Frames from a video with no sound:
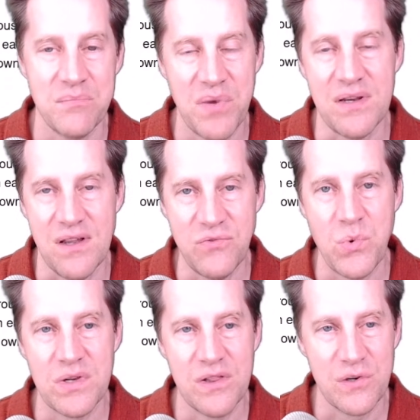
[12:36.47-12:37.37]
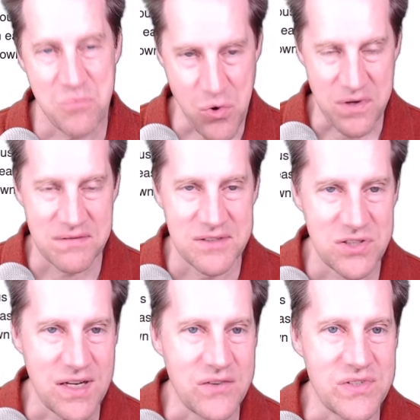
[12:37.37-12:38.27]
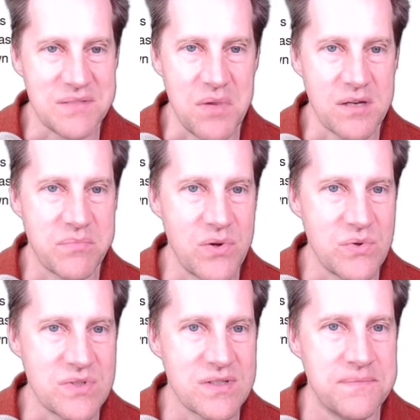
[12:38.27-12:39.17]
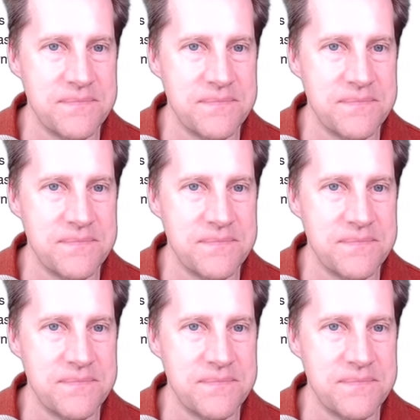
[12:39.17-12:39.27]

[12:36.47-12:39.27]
But if you want to learn more, check out this blog post.